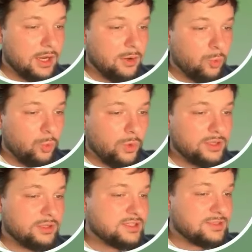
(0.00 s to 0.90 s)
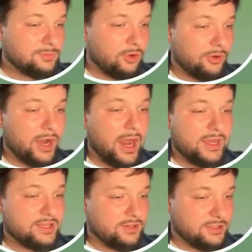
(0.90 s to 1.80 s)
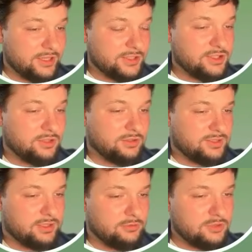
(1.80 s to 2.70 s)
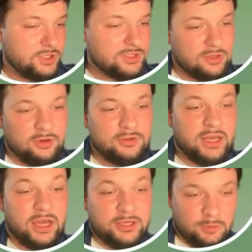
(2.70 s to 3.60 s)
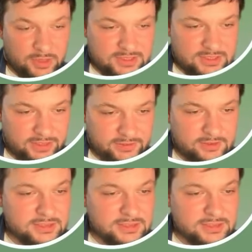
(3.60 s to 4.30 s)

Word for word: we'll explore architectural solutions on the iOS side